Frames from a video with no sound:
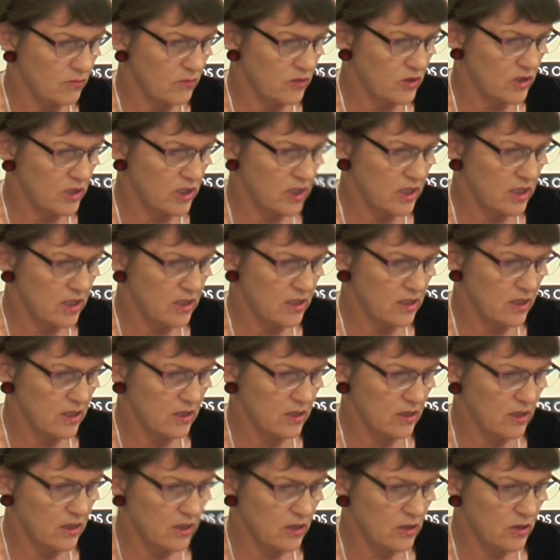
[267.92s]
she had
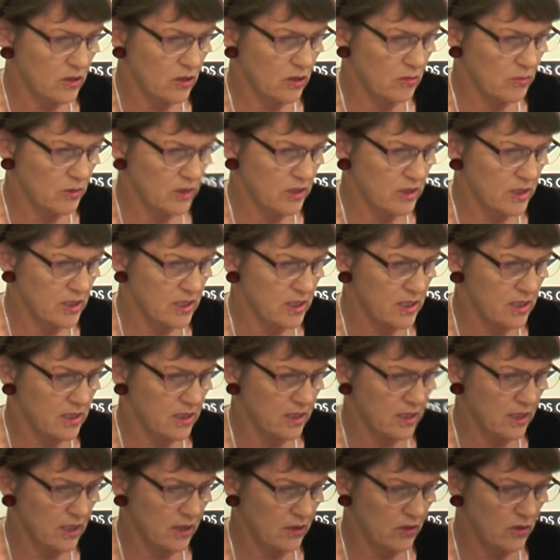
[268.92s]
a Thomas,
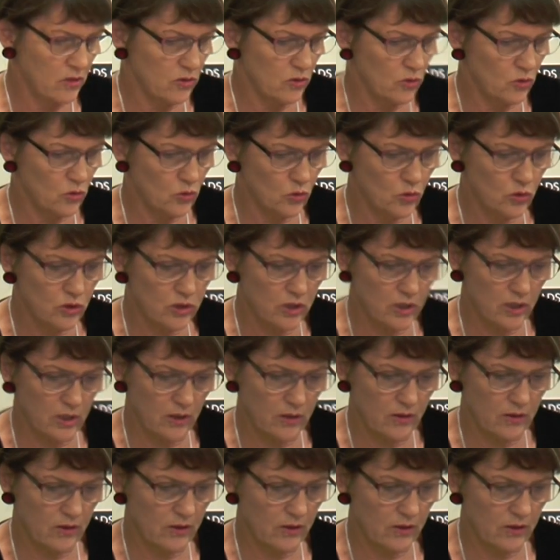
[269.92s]
and her daughter